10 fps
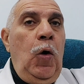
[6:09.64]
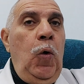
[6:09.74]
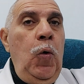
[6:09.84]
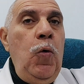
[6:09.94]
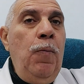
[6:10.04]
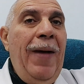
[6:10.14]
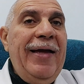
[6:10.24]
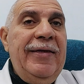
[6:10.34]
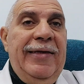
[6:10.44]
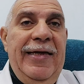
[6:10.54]
Who
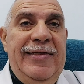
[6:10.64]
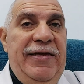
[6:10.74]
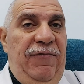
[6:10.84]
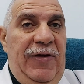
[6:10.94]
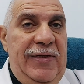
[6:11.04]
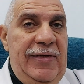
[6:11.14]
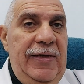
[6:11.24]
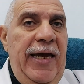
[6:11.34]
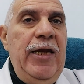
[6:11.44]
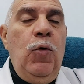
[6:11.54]
might get syphilis?
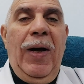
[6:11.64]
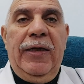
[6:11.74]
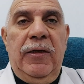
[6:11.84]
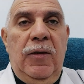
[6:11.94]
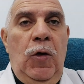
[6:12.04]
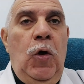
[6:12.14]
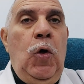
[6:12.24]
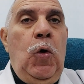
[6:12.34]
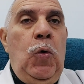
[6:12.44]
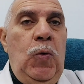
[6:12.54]
Anyone
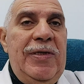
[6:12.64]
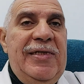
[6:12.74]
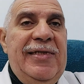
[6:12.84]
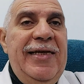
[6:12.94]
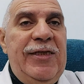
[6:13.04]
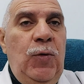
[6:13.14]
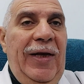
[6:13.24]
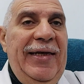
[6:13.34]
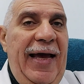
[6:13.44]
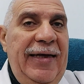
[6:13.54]
who is
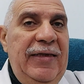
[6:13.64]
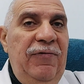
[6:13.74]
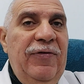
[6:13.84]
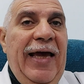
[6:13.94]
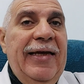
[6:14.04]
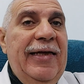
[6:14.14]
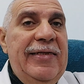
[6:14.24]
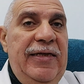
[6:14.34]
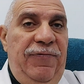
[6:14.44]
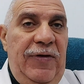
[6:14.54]
sexually active can
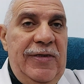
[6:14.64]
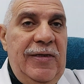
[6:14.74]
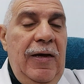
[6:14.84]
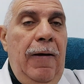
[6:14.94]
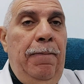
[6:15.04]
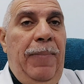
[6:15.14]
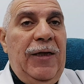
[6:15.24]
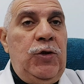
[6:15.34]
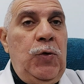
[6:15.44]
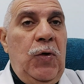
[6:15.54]
get syphilis,
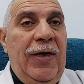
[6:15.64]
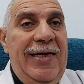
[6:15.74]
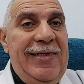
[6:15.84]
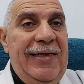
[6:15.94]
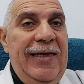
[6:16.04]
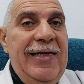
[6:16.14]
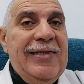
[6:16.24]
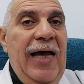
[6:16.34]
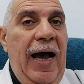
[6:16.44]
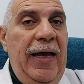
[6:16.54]
but your risk is
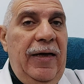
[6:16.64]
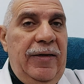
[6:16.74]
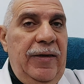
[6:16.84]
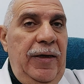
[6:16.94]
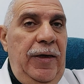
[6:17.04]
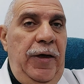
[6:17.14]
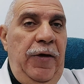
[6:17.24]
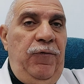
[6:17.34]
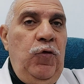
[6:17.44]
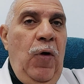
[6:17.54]
higher
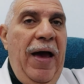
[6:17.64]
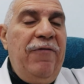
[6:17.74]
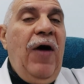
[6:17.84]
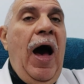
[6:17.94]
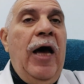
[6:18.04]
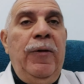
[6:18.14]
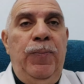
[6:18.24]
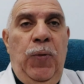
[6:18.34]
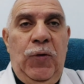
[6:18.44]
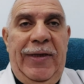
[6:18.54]
if you have
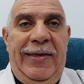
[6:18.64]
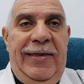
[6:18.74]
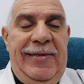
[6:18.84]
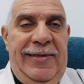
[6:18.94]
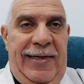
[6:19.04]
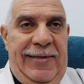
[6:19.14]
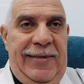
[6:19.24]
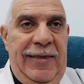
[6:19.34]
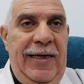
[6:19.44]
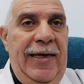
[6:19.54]
unprotected sex,
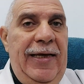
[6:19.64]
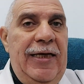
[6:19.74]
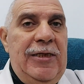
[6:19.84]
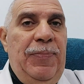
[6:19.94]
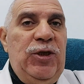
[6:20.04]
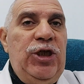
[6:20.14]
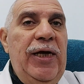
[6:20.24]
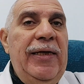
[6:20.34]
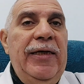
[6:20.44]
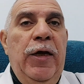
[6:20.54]

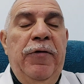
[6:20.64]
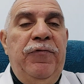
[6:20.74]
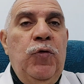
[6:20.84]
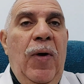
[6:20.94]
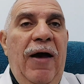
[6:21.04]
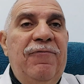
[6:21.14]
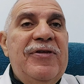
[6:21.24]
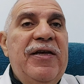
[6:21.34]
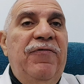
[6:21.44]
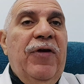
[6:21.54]
especially if you have
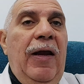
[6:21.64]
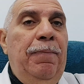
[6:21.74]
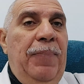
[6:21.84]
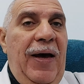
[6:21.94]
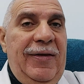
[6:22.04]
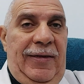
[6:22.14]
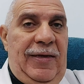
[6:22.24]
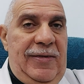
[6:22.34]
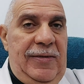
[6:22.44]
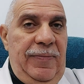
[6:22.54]
several partners.